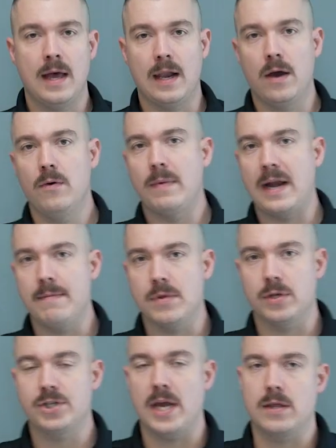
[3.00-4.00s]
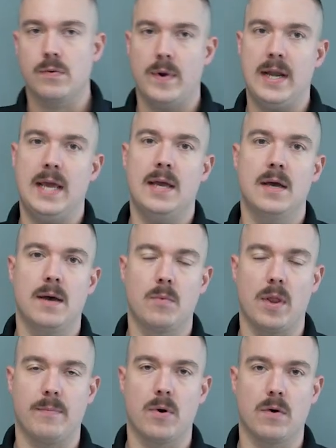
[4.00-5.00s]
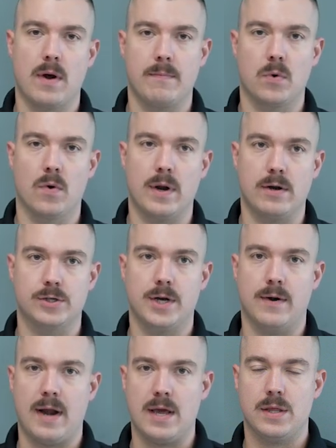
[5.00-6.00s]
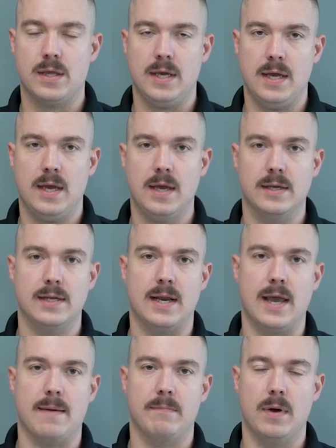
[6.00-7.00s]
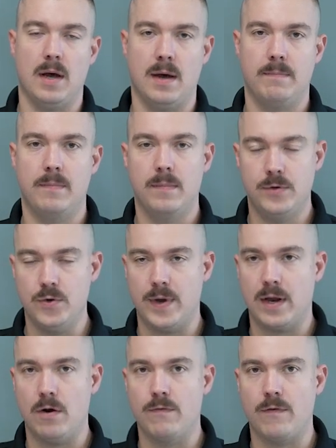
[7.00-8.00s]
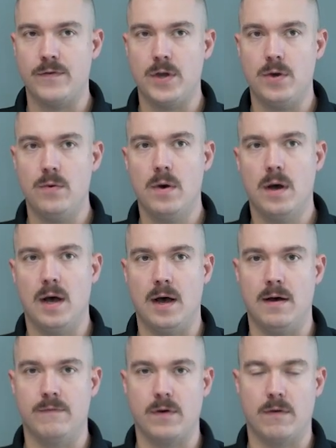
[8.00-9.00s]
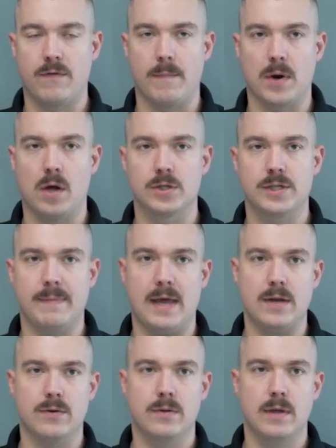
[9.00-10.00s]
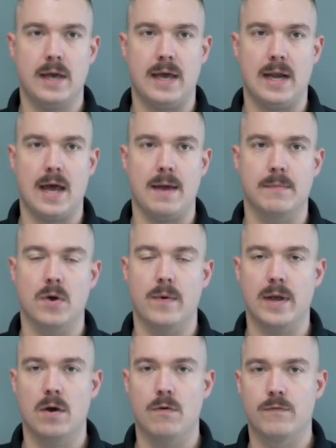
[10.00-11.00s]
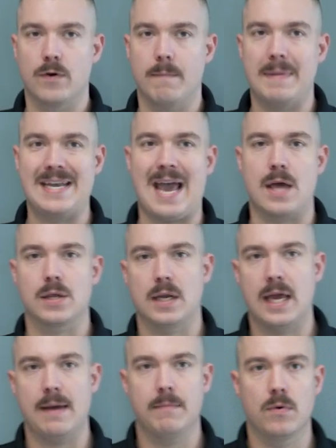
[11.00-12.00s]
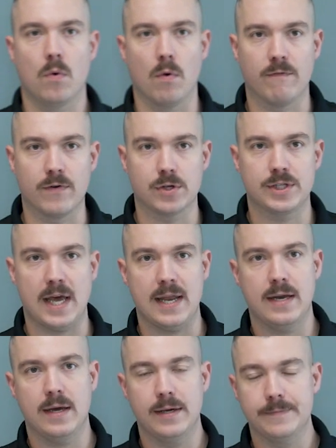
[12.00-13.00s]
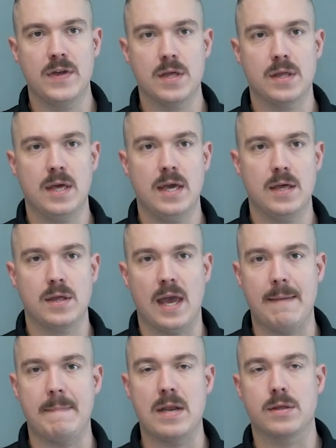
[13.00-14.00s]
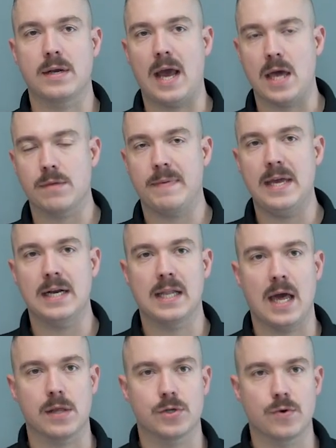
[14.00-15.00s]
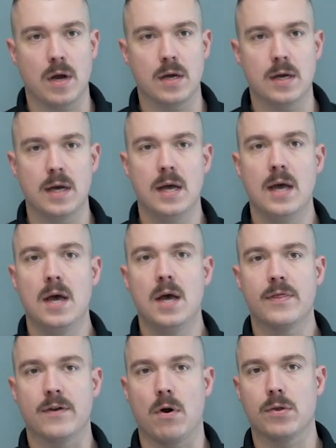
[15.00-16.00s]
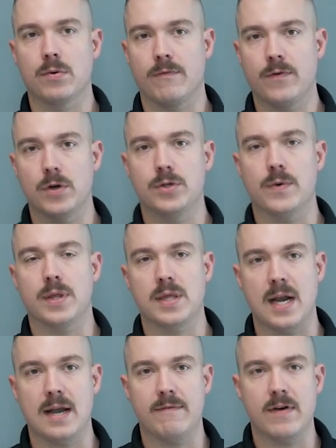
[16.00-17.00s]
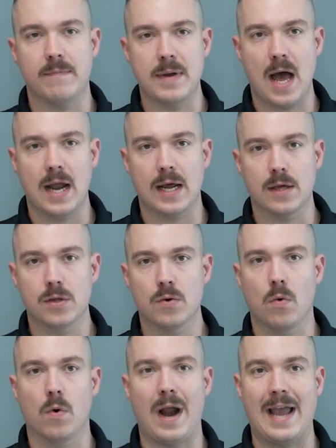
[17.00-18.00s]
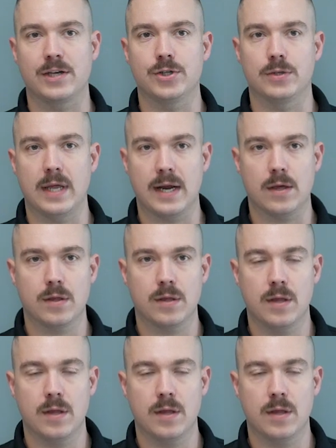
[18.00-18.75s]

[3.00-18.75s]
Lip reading: Hello, my name is Jake Sweeney. I'm one of the program coordinators here at AC, and today I'm doing an overview of our pharmacology manual, and I'm going over Midazolam, or Versed. This is a benzodiazepine class drug. They're also referred to as sedative hypnotics or anxiolytics.